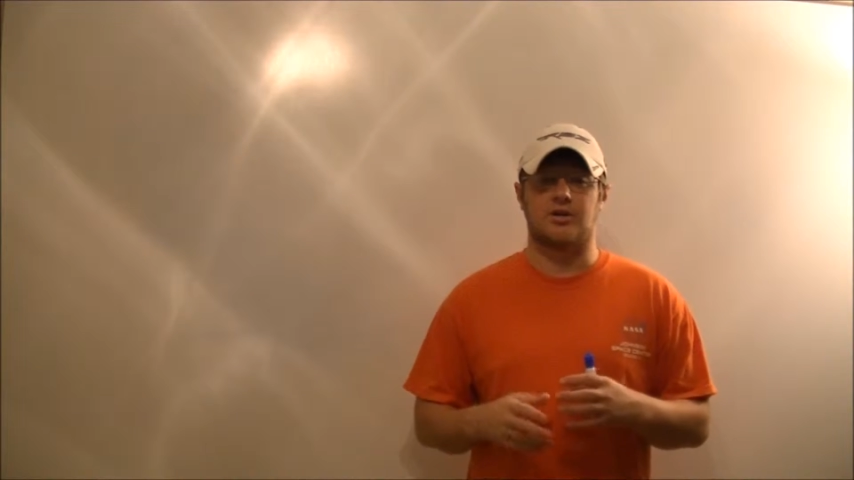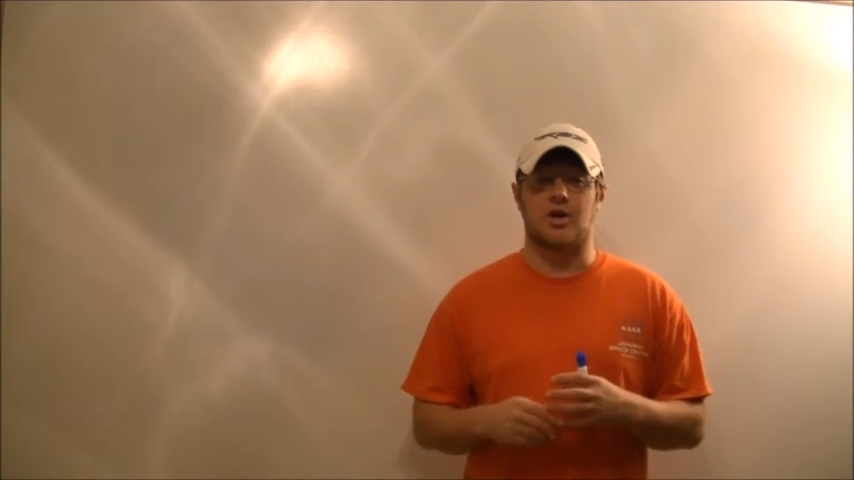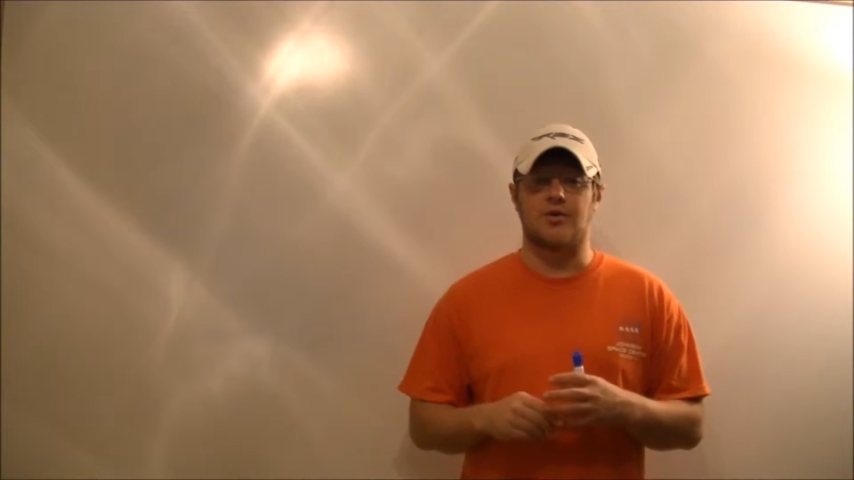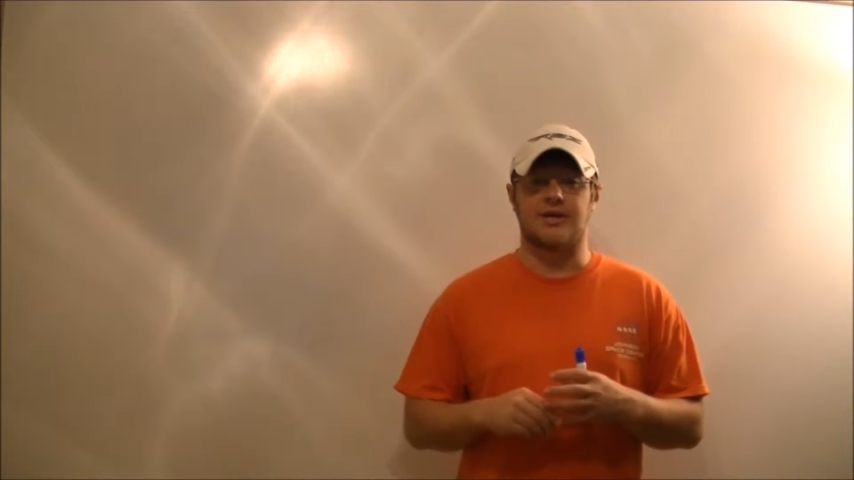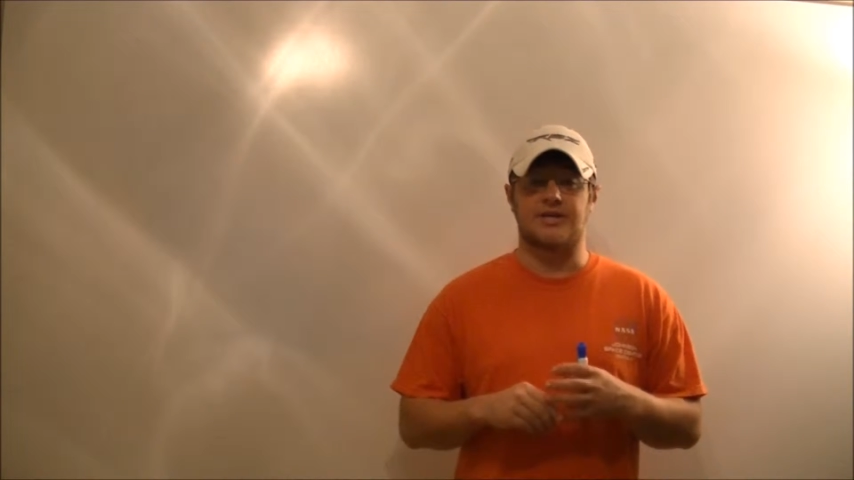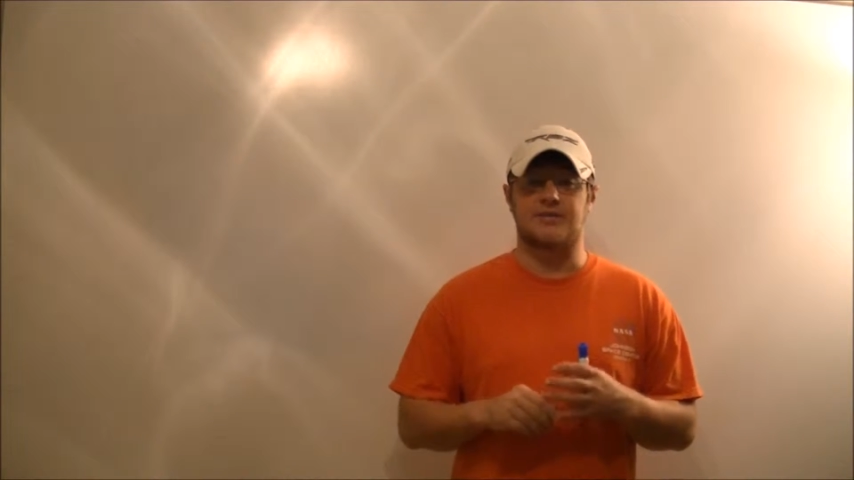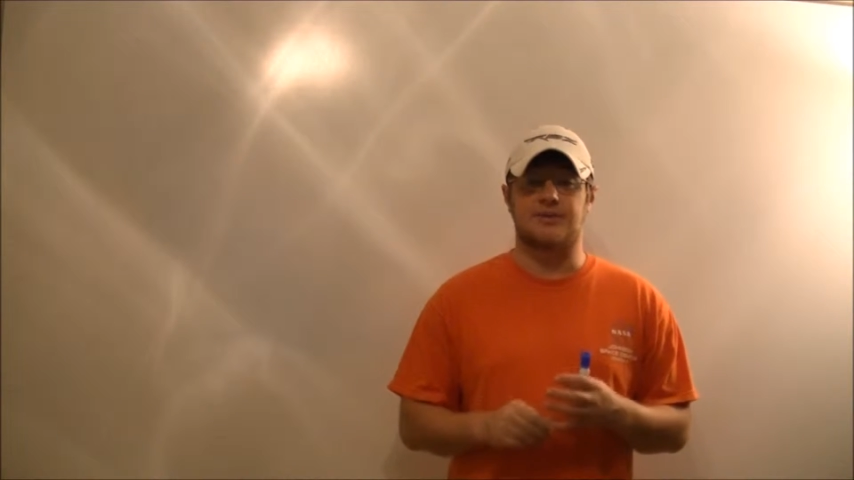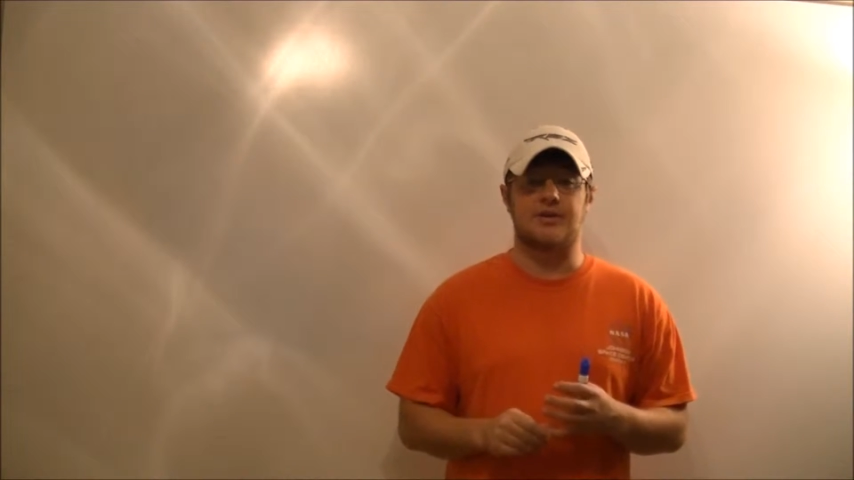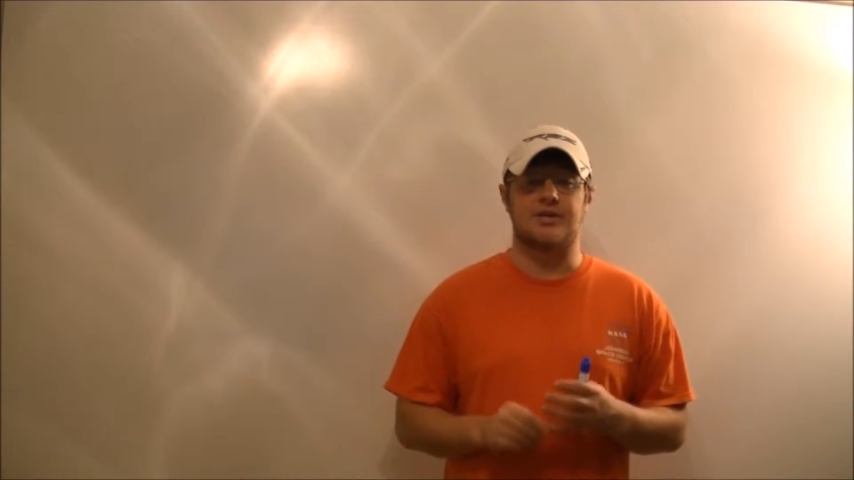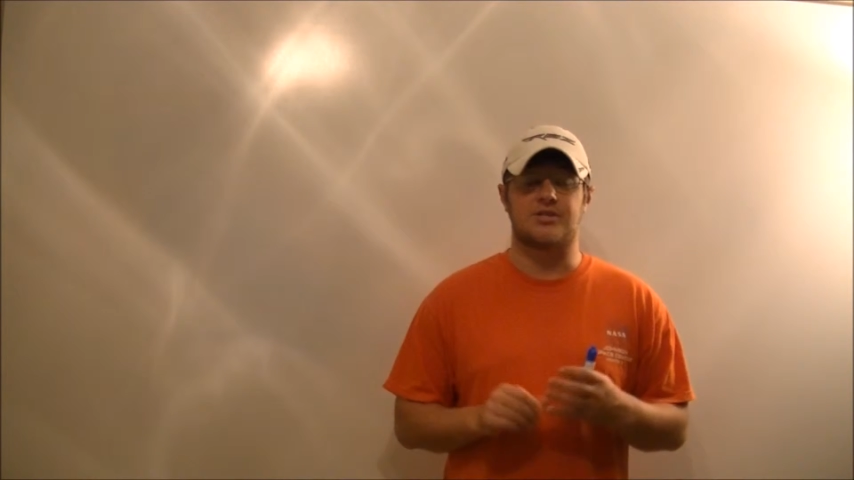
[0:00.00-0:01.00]
coding
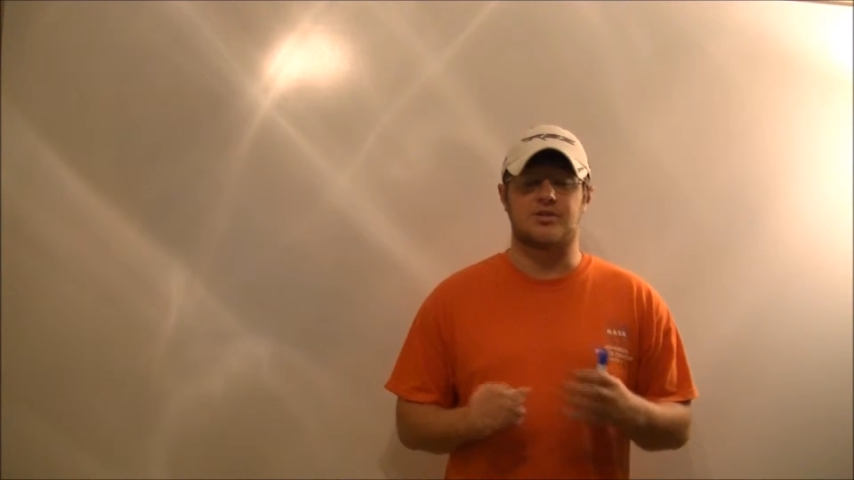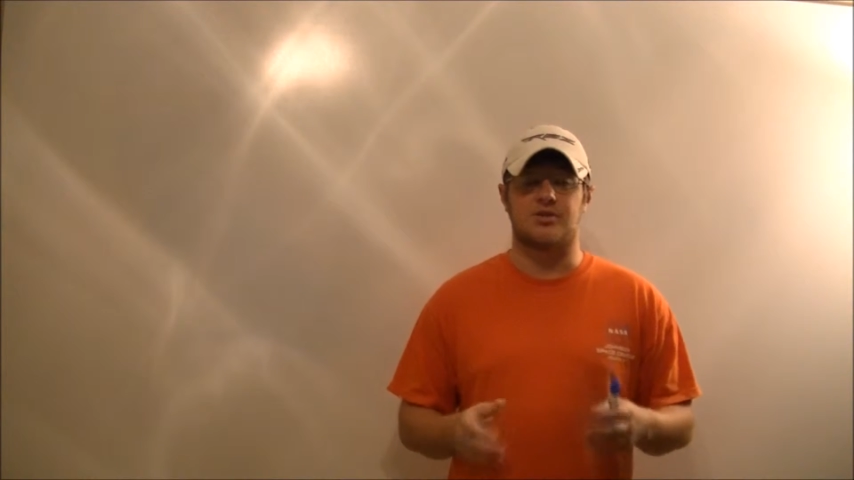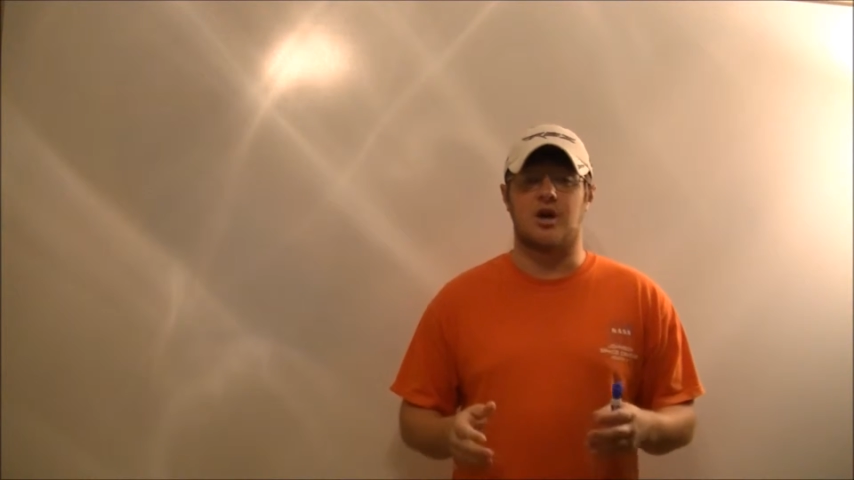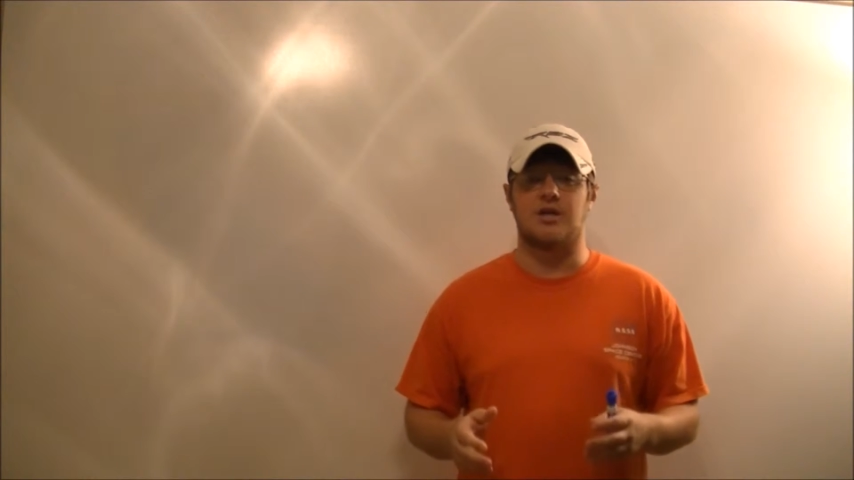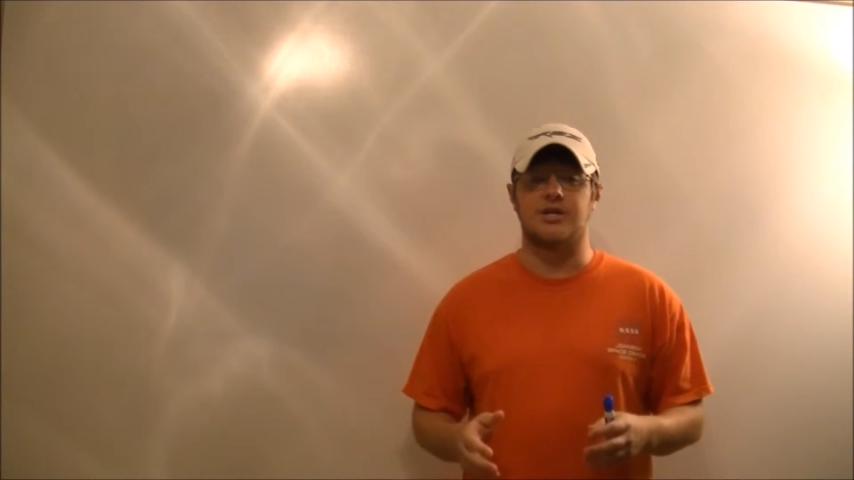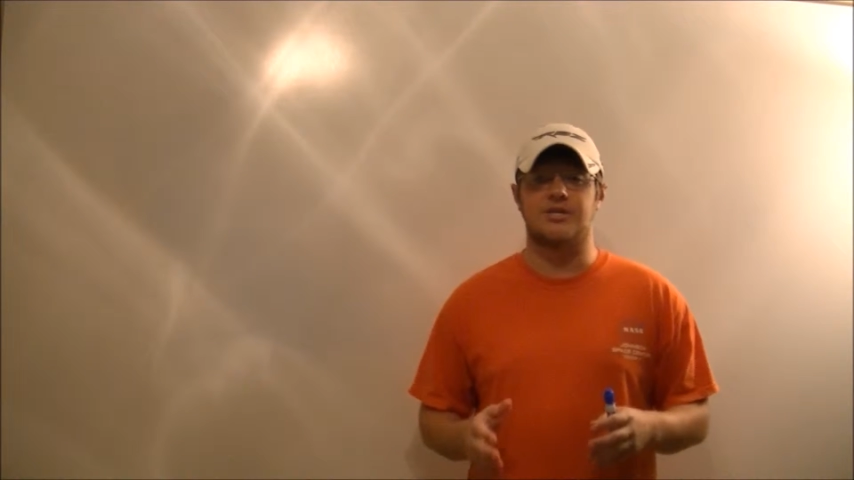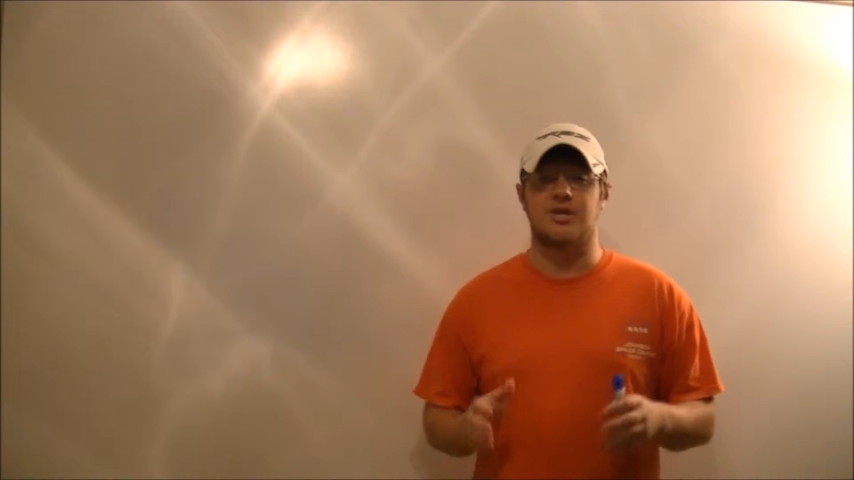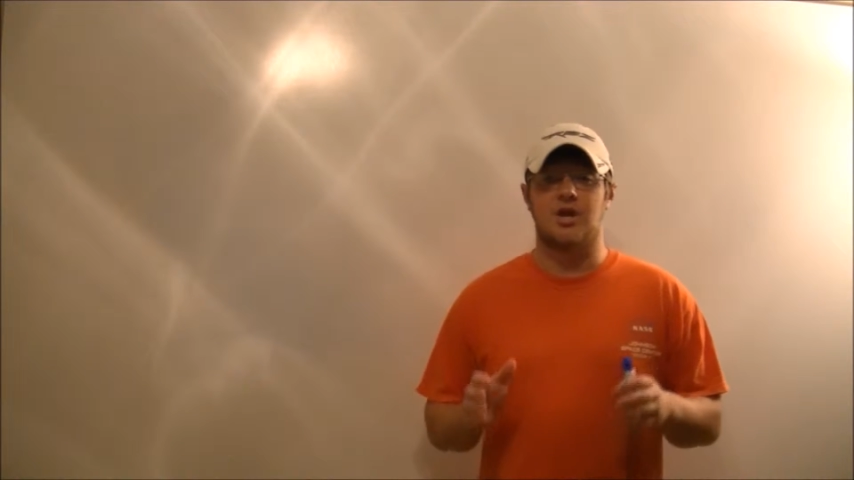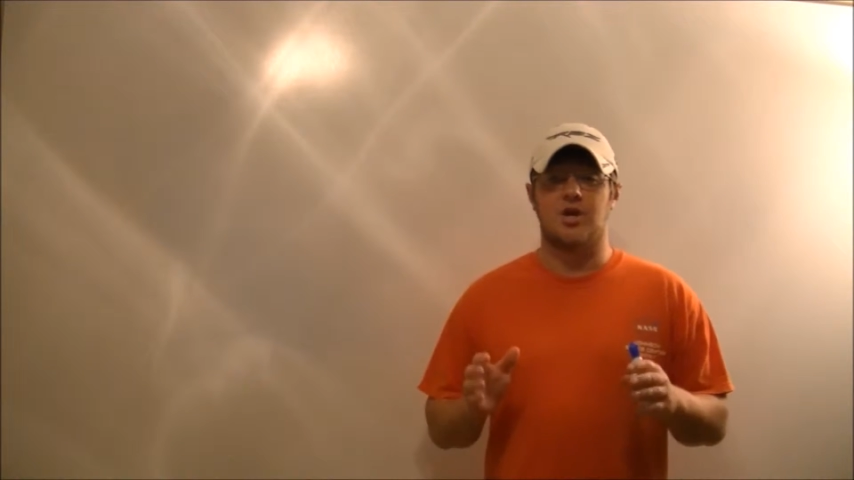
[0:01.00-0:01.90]
experience or knowledge,